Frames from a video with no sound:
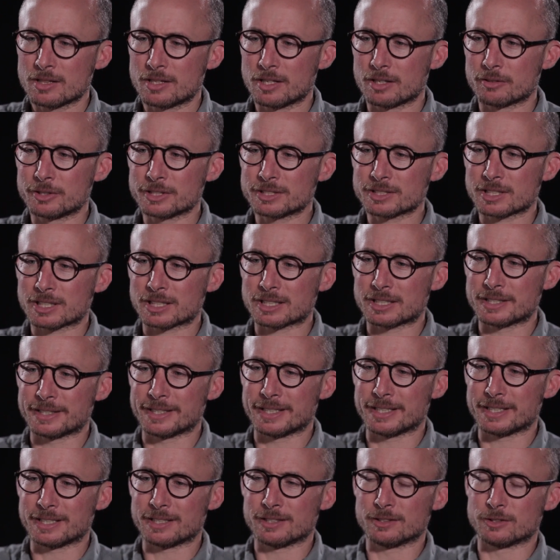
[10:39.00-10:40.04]
There isn't a
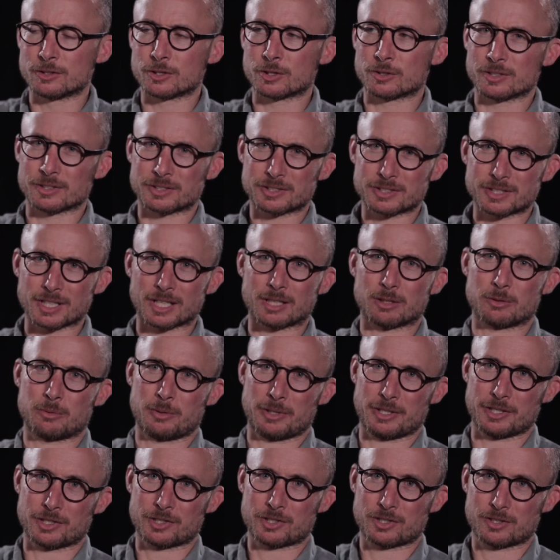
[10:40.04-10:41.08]
need to
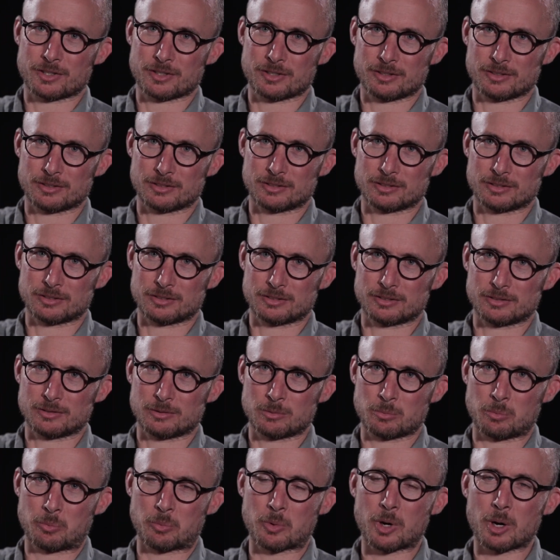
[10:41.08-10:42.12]
distinguish
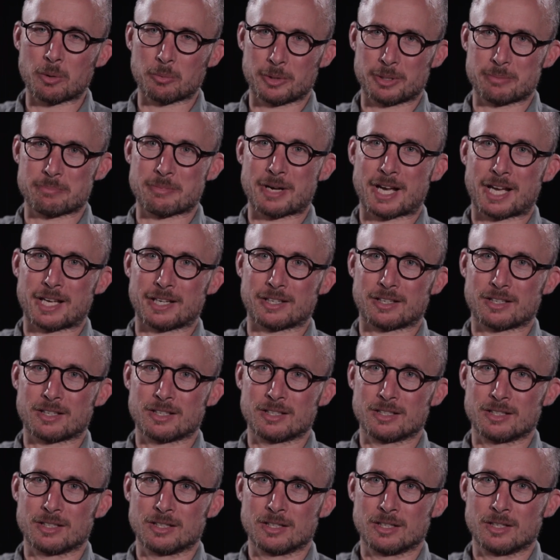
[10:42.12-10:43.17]
what we
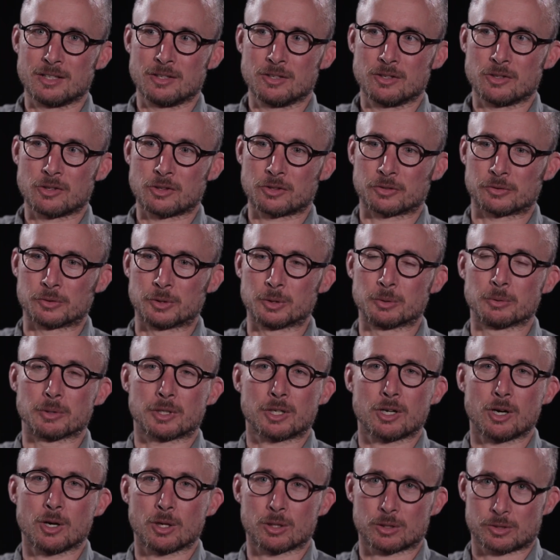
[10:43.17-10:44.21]
make through
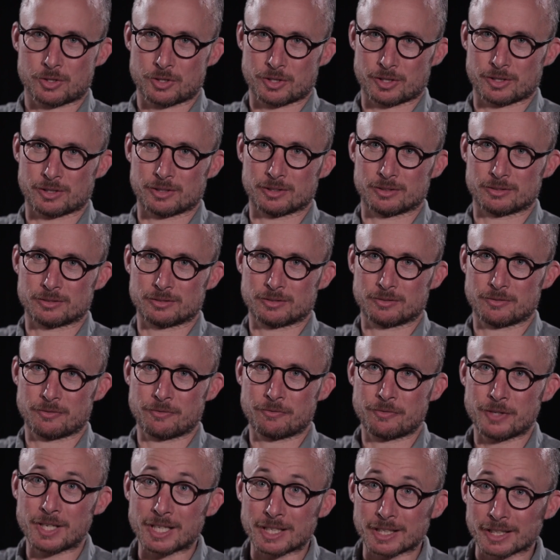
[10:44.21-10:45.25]
a culture
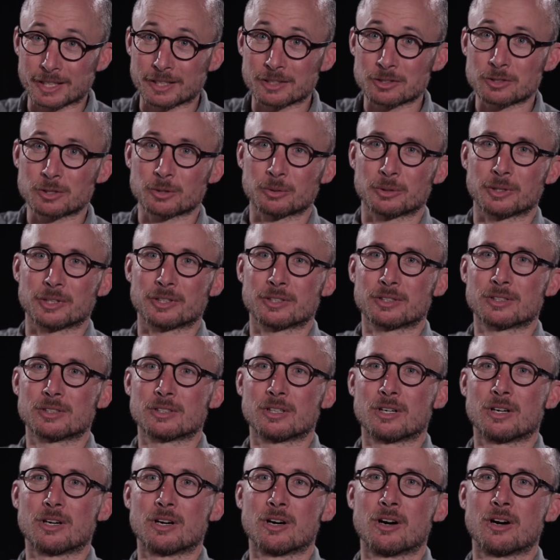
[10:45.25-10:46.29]
feeding into it
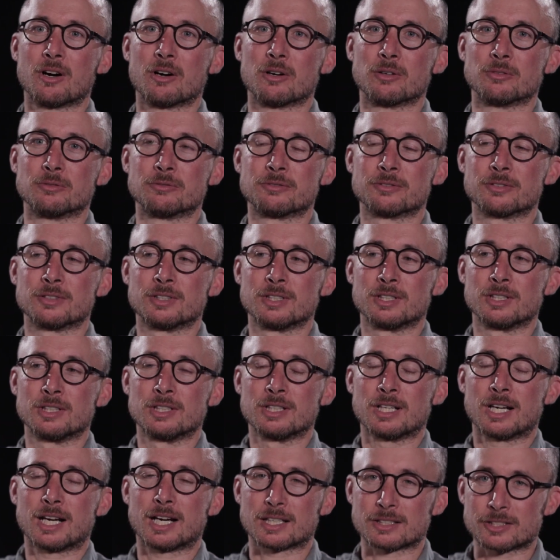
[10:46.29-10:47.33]
of
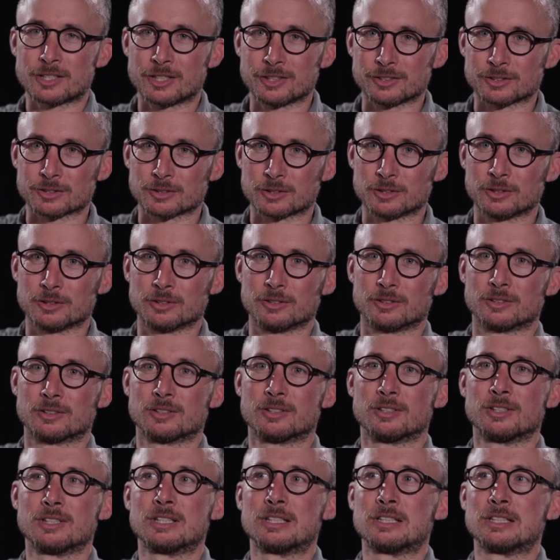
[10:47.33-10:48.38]
artisanal